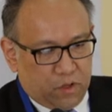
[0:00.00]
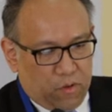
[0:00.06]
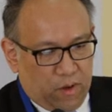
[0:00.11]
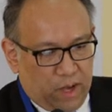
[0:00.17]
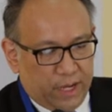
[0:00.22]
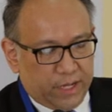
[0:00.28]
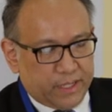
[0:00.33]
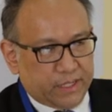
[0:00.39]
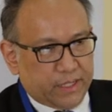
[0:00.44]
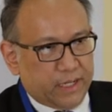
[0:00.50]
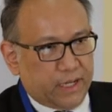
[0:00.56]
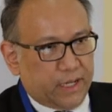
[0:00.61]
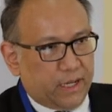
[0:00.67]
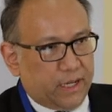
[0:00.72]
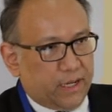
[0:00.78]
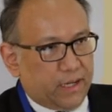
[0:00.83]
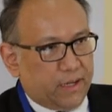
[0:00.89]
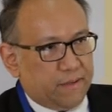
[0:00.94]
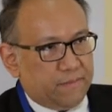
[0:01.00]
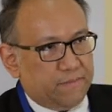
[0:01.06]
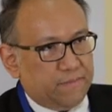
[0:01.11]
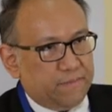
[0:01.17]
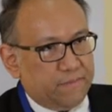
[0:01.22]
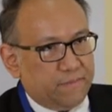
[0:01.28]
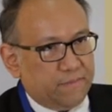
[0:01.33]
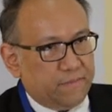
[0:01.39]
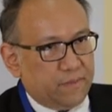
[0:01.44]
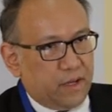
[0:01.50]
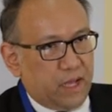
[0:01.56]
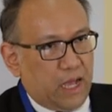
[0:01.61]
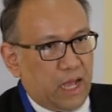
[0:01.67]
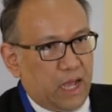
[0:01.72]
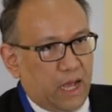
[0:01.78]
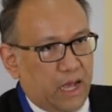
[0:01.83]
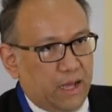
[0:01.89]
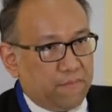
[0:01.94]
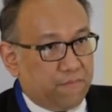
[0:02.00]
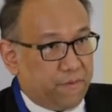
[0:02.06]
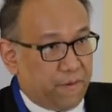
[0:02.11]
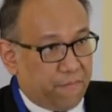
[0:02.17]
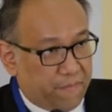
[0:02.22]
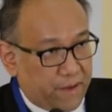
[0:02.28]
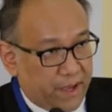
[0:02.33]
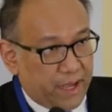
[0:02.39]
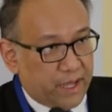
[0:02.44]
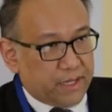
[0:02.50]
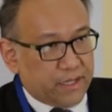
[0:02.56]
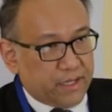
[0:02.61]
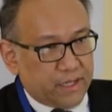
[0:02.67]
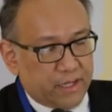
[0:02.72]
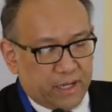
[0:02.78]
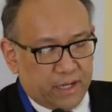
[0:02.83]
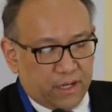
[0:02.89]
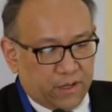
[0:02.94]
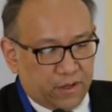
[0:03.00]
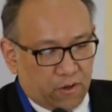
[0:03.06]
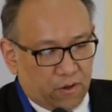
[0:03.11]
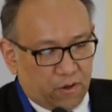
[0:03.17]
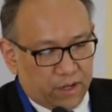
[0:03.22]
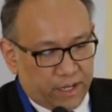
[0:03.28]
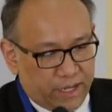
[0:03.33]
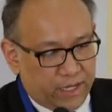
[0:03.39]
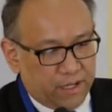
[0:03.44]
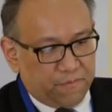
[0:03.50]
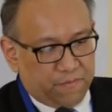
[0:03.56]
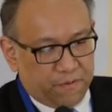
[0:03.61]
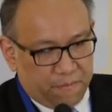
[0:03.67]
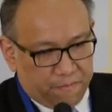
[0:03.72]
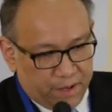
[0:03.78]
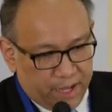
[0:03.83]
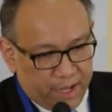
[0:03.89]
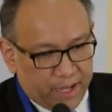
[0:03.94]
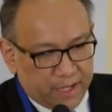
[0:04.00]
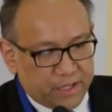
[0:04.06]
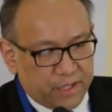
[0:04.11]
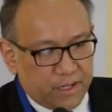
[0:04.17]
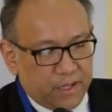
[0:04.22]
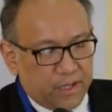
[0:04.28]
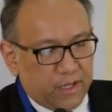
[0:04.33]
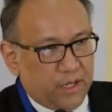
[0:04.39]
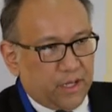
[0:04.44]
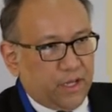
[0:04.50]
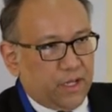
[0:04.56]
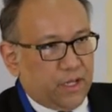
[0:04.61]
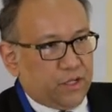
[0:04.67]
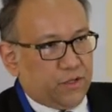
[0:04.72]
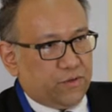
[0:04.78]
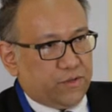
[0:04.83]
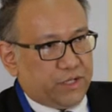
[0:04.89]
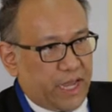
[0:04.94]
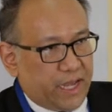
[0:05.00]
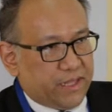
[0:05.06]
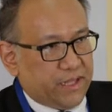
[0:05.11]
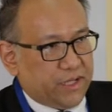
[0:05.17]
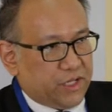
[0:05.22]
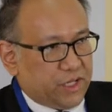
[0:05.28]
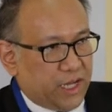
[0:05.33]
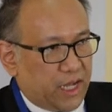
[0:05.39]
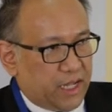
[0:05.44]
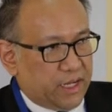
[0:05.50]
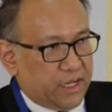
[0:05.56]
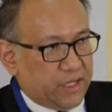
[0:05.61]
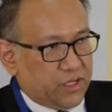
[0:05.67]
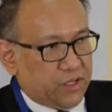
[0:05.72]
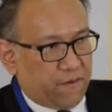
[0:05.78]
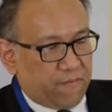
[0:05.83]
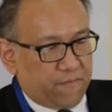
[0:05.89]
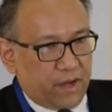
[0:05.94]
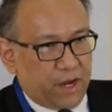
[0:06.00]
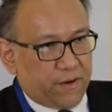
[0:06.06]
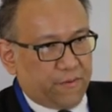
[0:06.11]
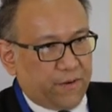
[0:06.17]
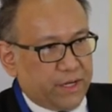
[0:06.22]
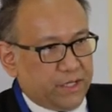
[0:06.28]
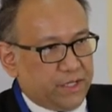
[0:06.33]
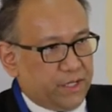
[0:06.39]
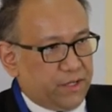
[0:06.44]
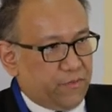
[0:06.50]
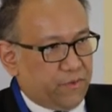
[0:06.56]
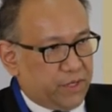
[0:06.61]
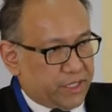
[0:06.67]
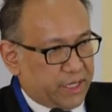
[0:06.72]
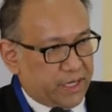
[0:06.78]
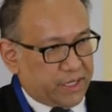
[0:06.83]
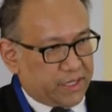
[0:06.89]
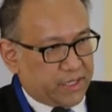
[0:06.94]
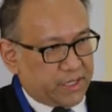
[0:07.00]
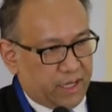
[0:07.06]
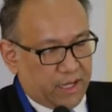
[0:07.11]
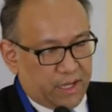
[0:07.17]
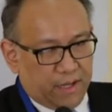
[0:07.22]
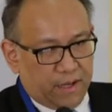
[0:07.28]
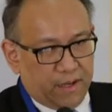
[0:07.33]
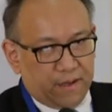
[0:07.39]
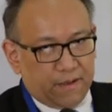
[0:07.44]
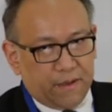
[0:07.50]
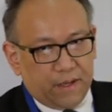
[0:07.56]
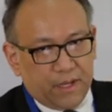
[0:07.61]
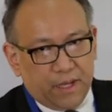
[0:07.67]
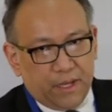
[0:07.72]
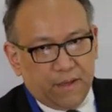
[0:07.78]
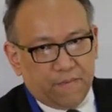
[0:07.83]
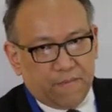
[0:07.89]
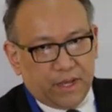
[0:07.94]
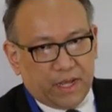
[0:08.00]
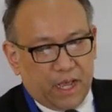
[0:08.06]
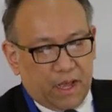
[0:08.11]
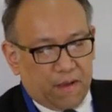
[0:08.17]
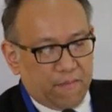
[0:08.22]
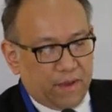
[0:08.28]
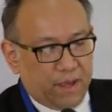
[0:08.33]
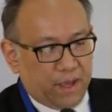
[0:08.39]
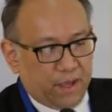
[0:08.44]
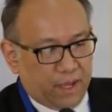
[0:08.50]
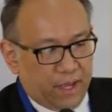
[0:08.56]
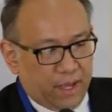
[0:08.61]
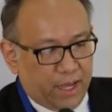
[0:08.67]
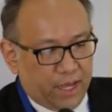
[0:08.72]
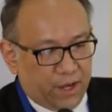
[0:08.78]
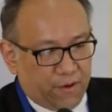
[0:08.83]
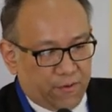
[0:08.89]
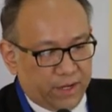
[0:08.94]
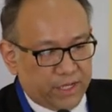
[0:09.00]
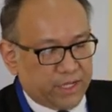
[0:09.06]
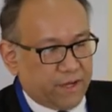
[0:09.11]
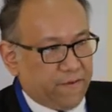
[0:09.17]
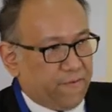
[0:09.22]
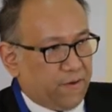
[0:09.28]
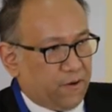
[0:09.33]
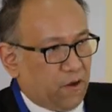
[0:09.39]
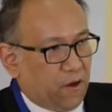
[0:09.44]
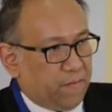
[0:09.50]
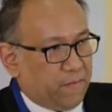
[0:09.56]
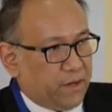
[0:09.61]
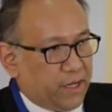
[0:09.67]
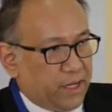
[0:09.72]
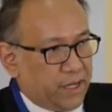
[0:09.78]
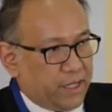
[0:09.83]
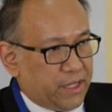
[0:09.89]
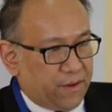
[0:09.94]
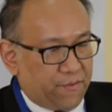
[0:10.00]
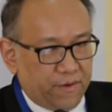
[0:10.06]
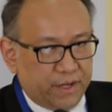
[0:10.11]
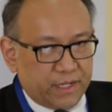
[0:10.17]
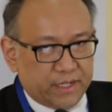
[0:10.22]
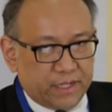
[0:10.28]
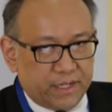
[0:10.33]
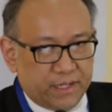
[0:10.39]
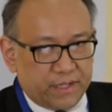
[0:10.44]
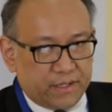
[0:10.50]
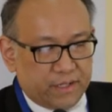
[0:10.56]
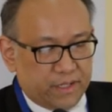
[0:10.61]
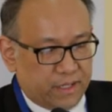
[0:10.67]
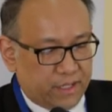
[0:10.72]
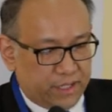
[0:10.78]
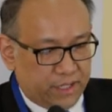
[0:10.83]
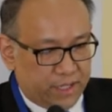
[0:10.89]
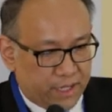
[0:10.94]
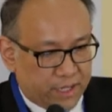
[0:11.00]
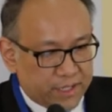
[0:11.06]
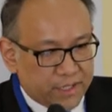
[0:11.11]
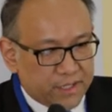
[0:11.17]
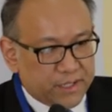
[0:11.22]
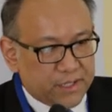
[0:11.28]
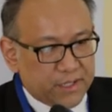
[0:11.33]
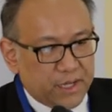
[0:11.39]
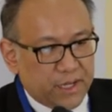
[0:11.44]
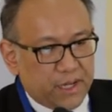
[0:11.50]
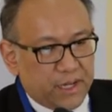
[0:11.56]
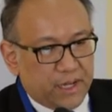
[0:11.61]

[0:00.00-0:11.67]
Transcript: quite unprepared or ill-prepared to take the challenge of migration, which has becoming an increasing phenomenon in the recent years.